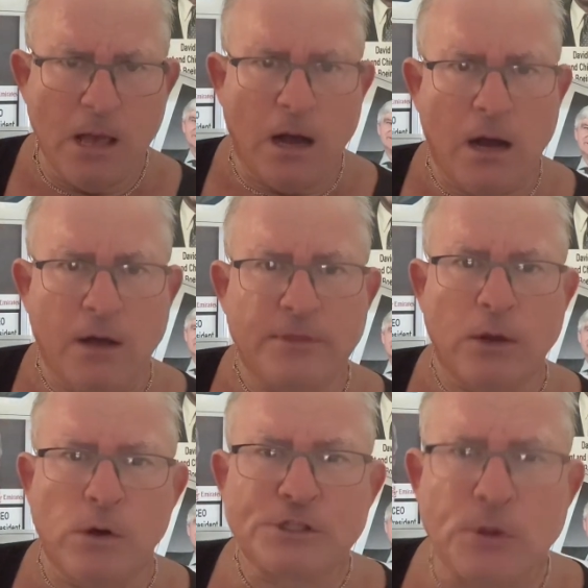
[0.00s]
They
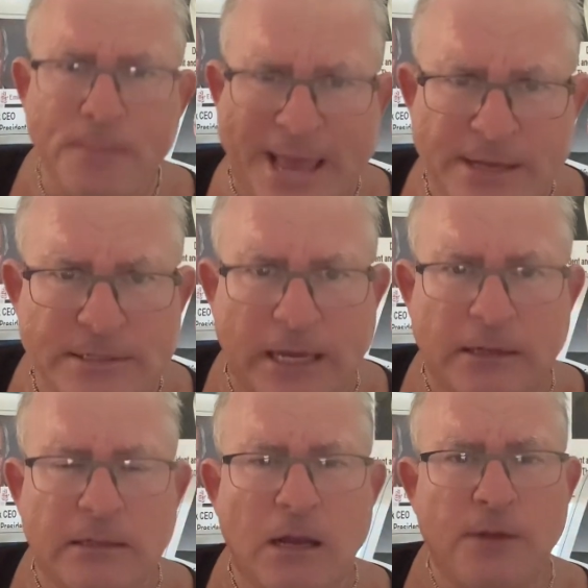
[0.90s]
also
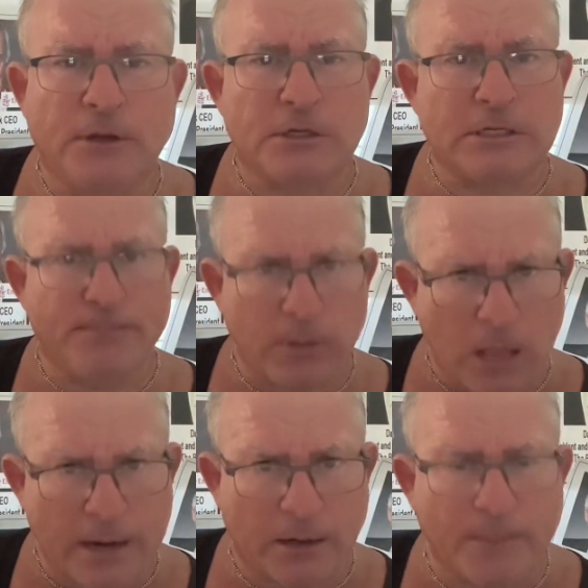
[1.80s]
mandated on their
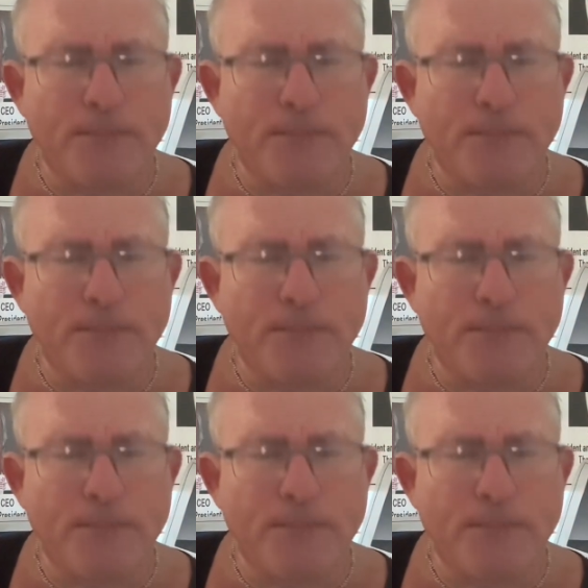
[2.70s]
supplier